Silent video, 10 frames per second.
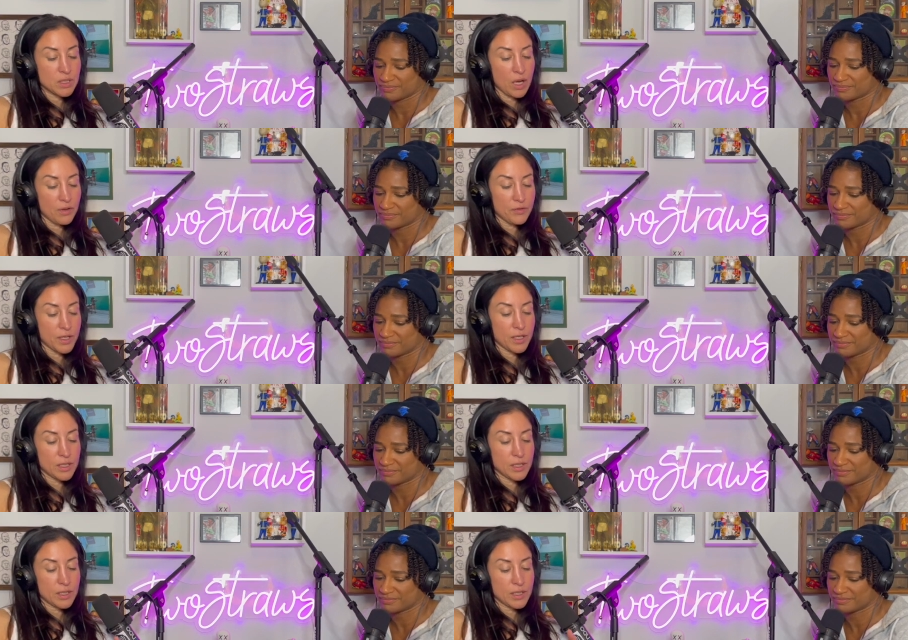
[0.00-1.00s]
Speaker 1: Tafa,
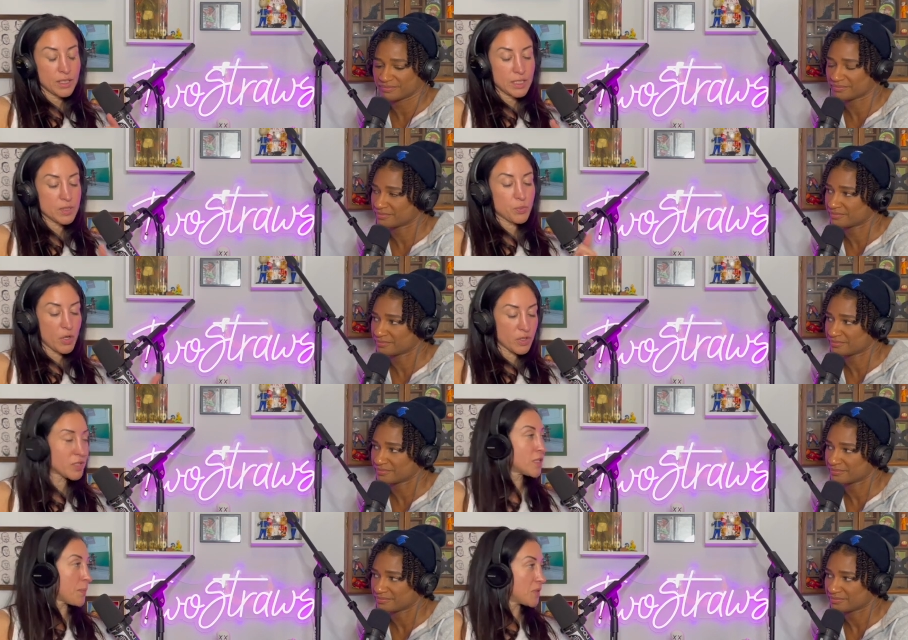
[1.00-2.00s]
his brother
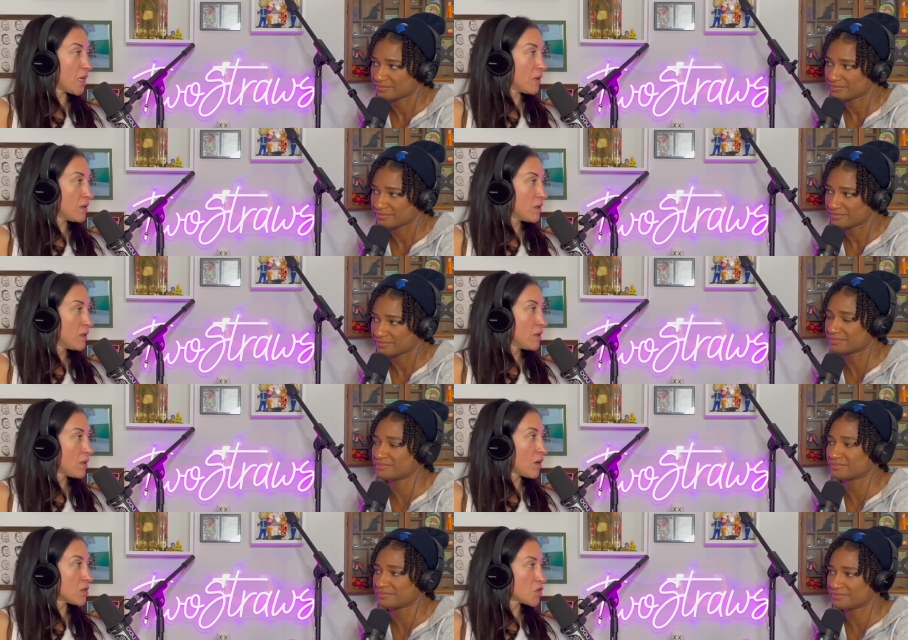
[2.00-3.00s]
stepped in
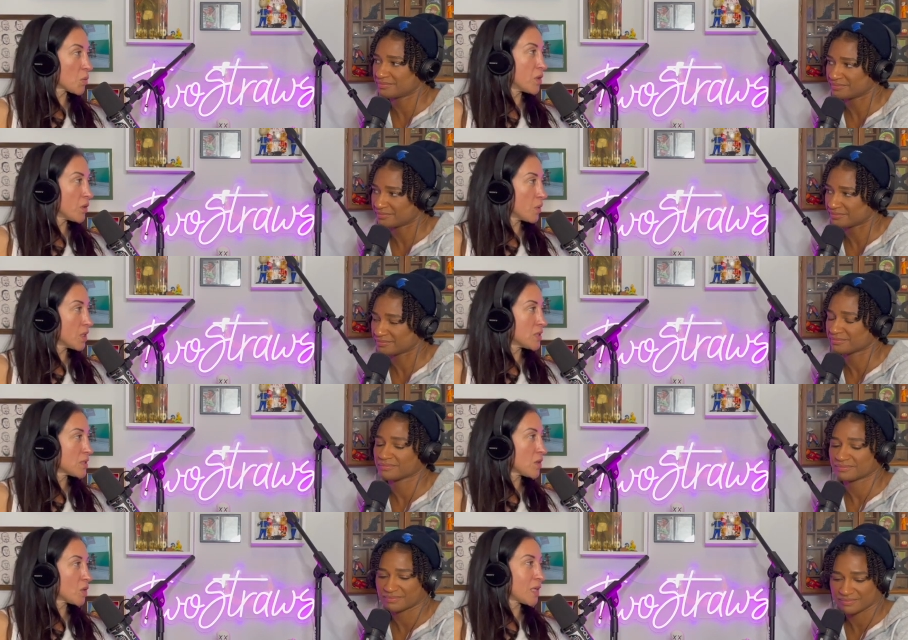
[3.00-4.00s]
mm-hmm. on short
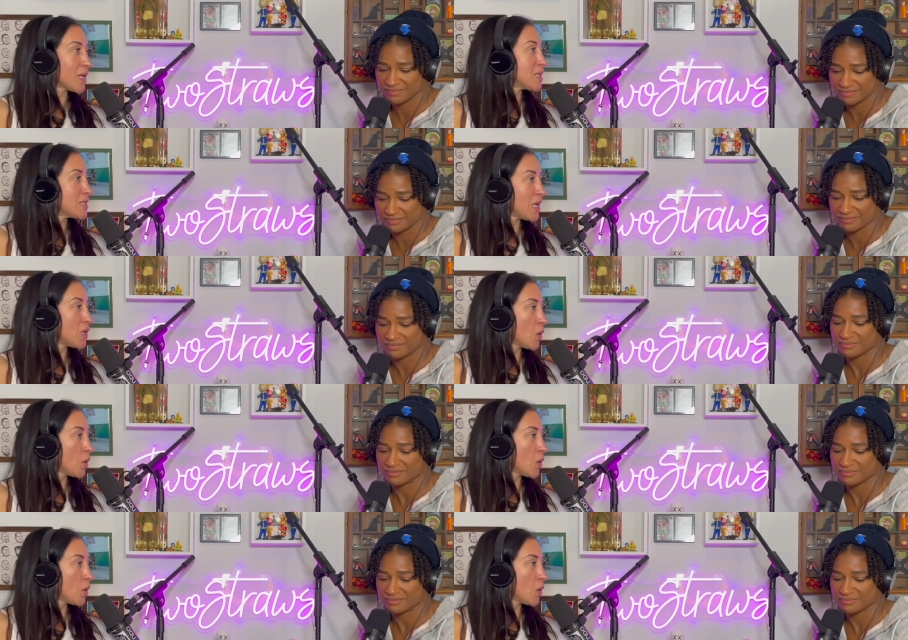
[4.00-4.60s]
notice, on like a day